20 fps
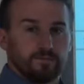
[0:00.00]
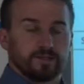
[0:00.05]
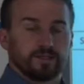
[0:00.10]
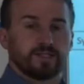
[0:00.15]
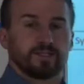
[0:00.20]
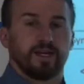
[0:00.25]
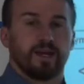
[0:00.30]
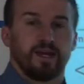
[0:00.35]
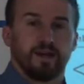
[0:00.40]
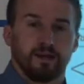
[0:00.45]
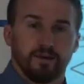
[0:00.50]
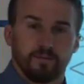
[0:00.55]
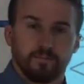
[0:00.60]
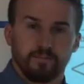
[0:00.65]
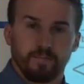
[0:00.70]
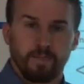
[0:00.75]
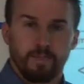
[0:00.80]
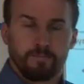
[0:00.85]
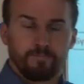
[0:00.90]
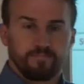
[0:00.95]
saying
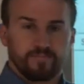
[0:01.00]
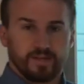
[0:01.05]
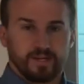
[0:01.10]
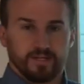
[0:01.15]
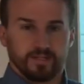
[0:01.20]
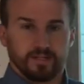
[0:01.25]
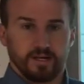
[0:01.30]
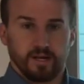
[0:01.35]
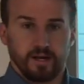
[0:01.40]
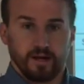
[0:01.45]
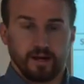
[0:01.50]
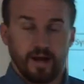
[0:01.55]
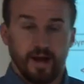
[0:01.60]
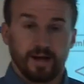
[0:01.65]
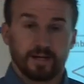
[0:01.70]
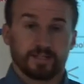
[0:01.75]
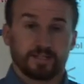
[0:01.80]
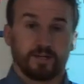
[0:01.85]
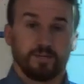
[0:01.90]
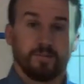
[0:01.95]
is that
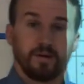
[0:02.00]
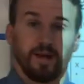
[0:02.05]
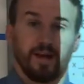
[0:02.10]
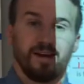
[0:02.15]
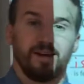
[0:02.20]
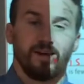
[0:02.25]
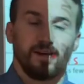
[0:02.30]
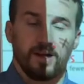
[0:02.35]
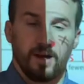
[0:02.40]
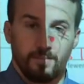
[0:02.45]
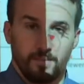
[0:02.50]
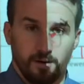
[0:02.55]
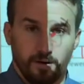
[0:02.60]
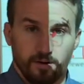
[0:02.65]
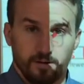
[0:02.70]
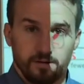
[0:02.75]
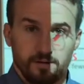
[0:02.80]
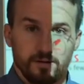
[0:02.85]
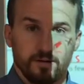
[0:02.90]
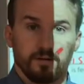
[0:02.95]
x can be any number
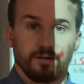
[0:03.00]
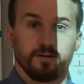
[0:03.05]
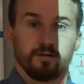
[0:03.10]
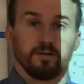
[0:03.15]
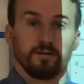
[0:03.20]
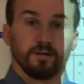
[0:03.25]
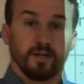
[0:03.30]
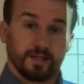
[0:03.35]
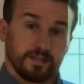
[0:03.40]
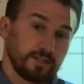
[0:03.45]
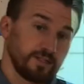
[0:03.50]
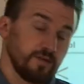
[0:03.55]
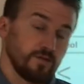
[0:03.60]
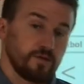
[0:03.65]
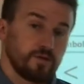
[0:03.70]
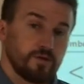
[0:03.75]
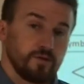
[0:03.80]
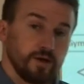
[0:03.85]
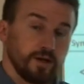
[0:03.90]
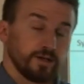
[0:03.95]
less than
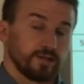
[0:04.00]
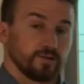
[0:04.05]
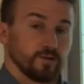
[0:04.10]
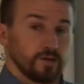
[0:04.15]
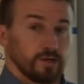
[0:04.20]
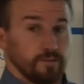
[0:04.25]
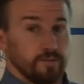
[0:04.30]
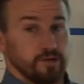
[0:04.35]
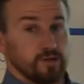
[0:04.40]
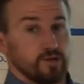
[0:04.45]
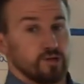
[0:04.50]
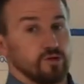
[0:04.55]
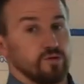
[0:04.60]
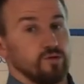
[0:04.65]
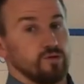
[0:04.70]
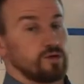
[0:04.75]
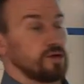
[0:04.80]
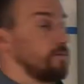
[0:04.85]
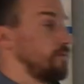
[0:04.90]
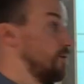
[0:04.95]
three. So it could be two,
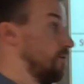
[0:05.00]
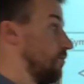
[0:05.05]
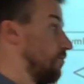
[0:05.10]
could be